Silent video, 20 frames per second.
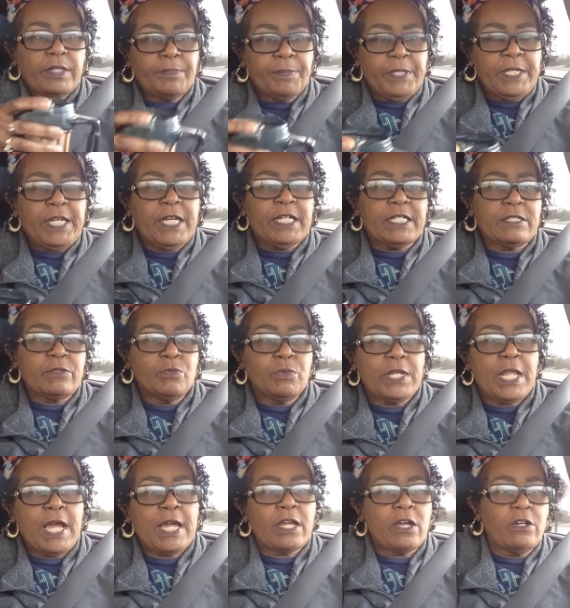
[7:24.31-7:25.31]
because
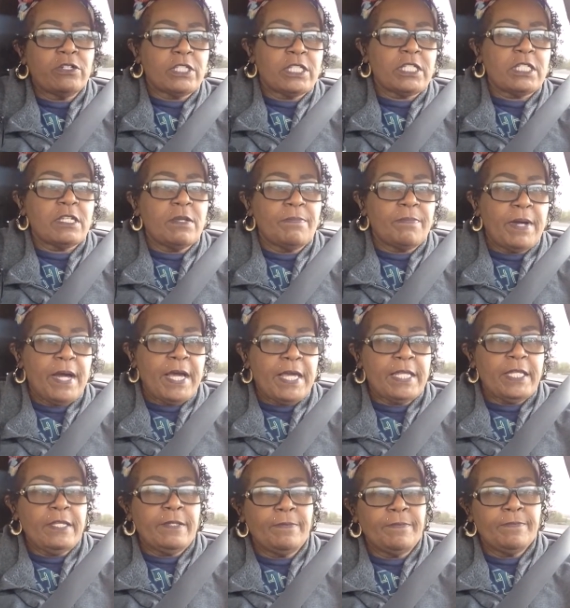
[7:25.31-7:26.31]
when I go to
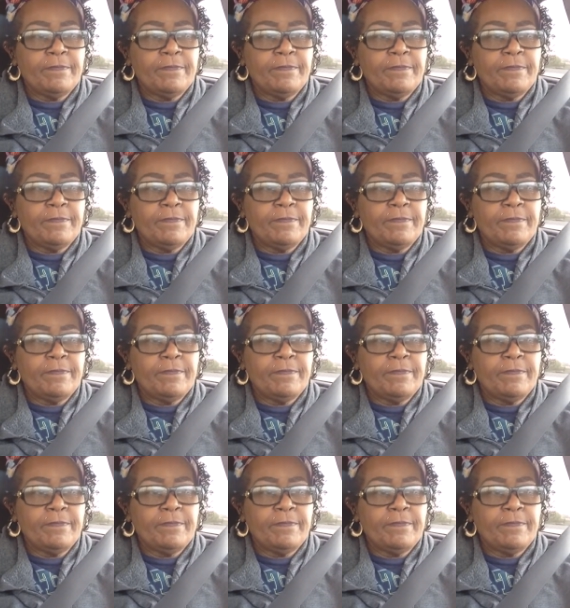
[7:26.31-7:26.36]
somebody